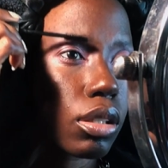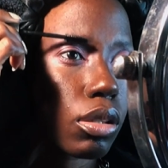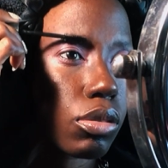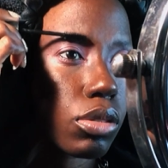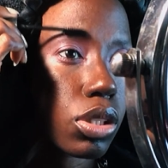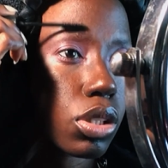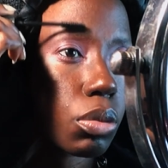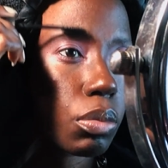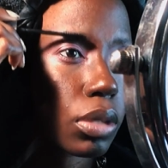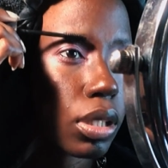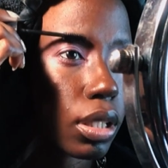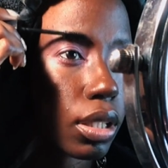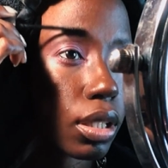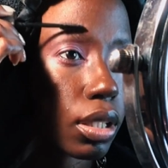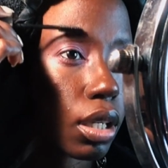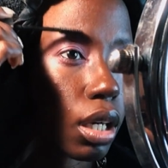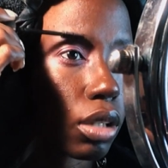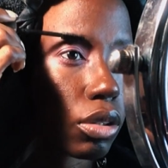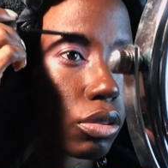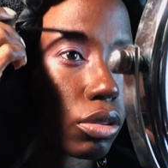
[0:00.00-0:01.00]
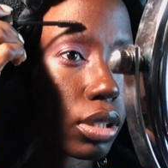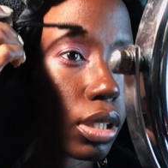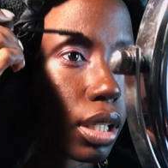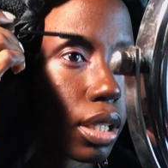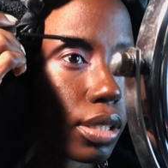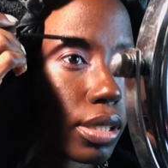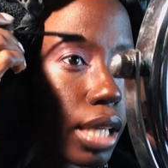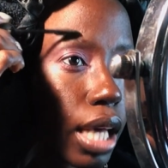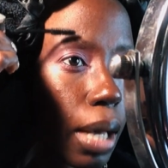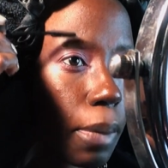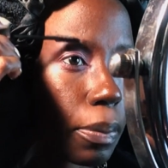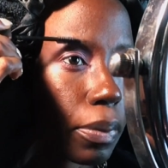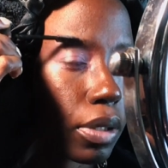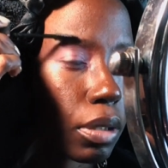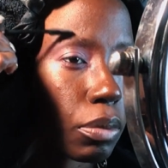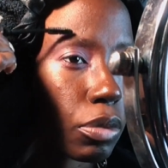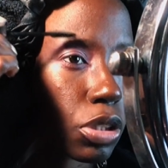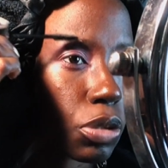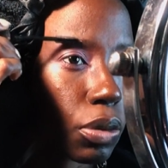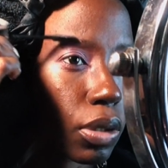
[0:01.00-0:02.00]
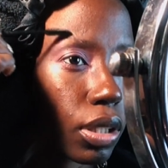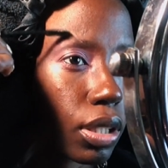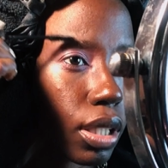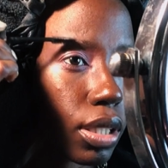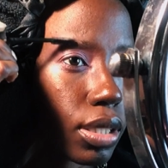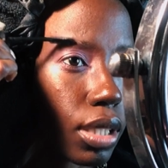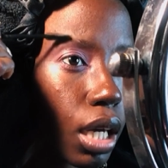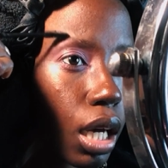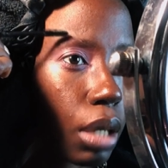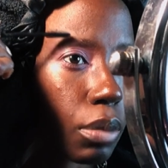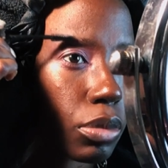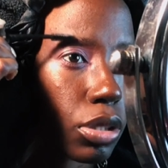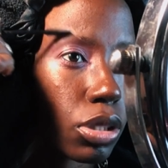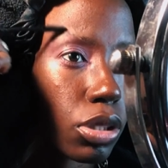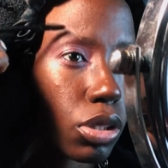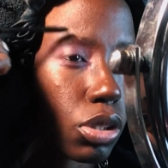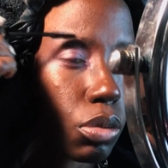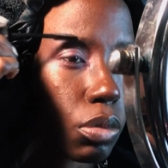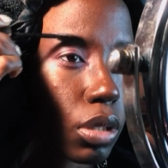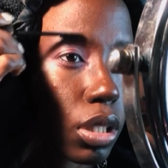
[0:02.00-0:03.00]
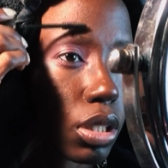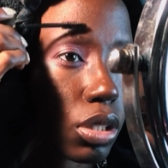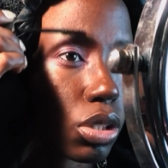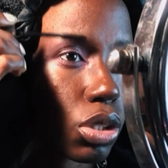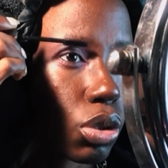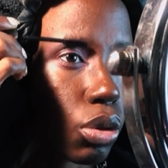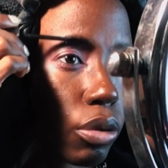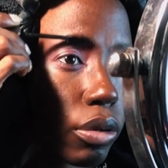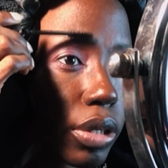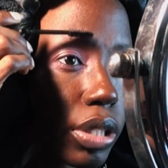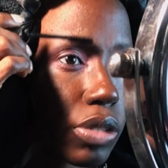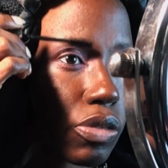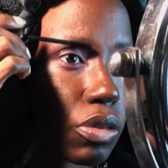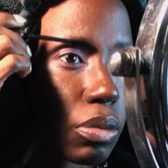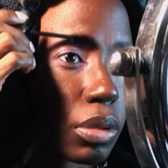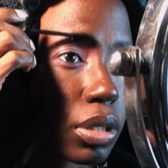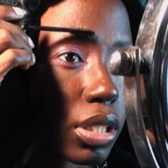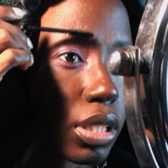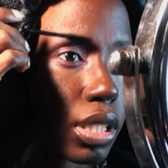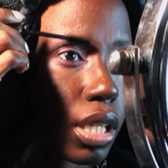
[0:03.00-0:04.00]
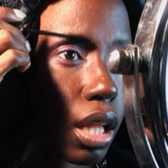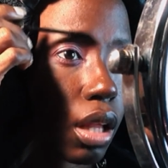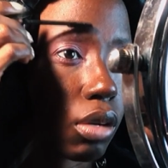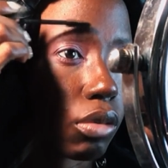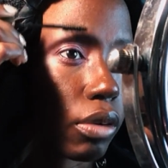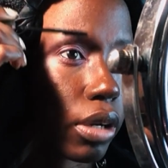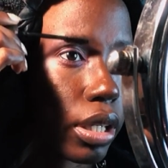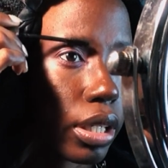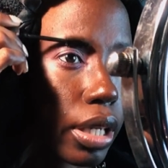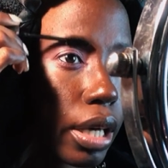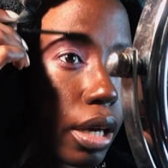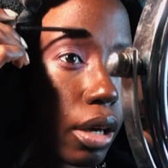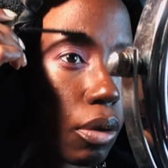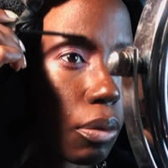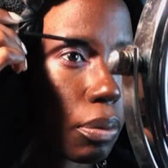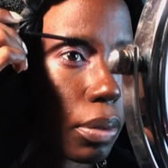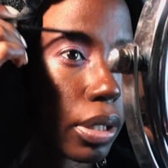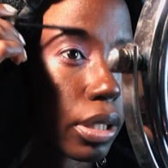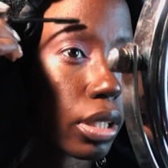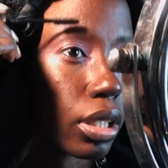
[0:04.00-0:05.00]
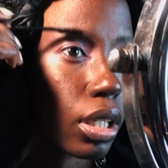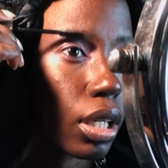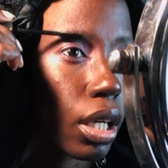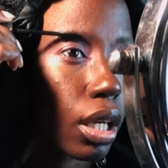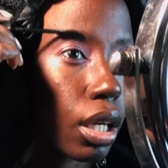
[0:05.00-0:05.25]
You know, so many other things happened in between that time. Just too many stories for me to tell right now. But